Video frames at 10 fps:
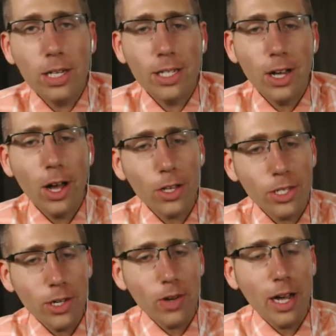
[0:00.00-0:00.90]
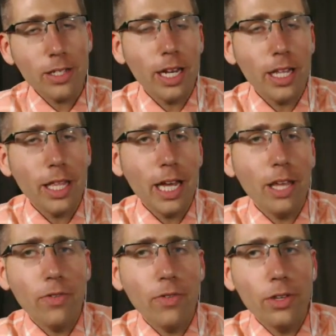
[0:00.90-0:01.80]
also outside of that, if
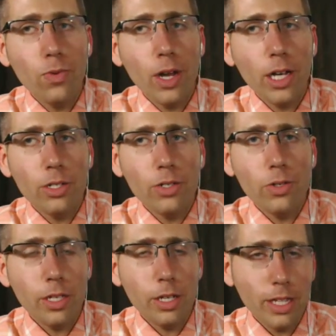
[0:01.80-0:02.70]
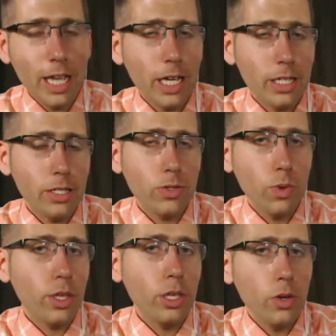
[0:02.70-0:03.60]
you do want to, take us
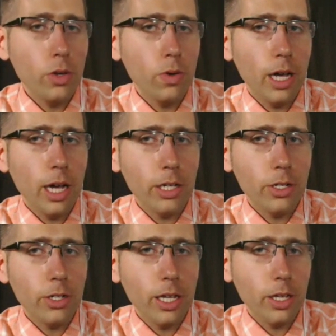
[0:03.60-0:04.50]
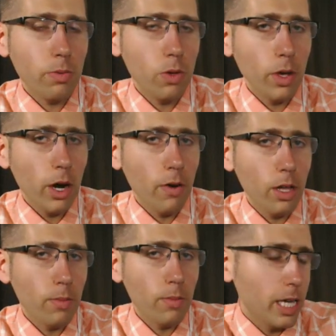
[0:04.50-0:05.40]
with you on your daily commute, we are
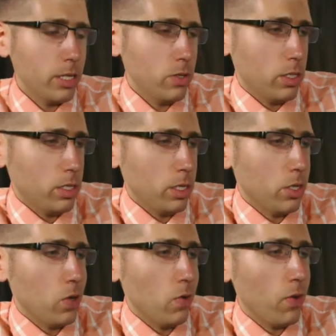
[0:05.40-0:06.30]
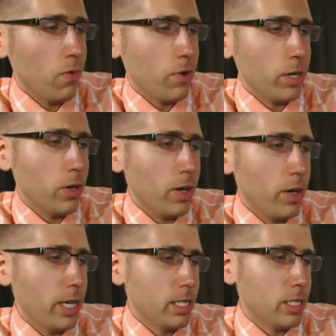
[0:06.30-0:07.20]
available on iTunes and Stitcher. So feel free to go ahead
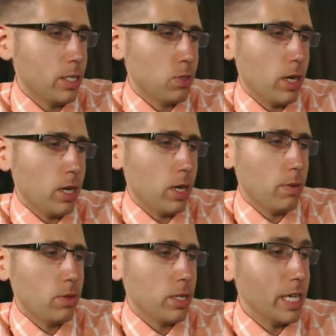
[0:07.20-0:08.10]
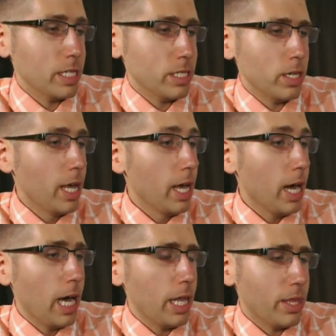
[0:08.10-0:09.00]
and subscribe there as well. Dustin,
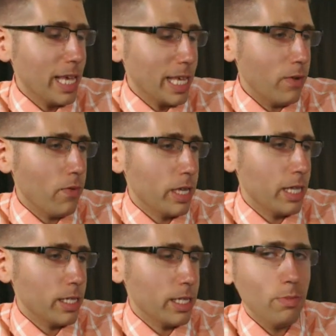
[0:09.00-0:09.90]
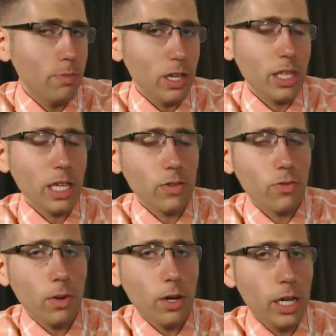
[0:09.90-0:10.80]
thank you for taking the time. Nick, thanks for
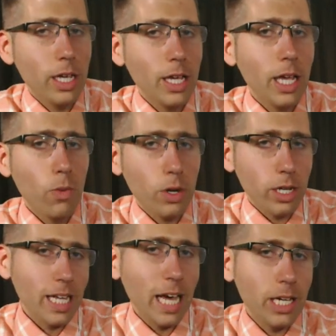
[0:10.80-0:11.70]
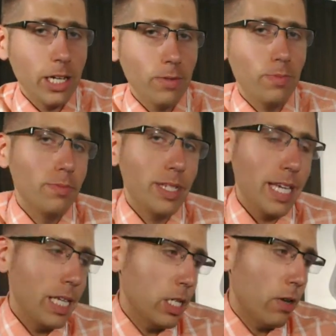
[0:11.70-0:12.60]
coming on. We're gonna get out of here. Take it
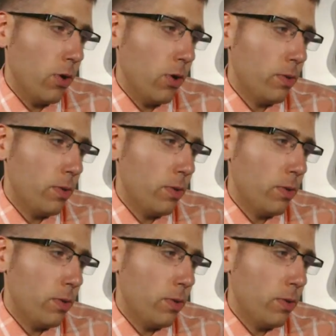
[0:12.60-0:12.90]
easy, everyone.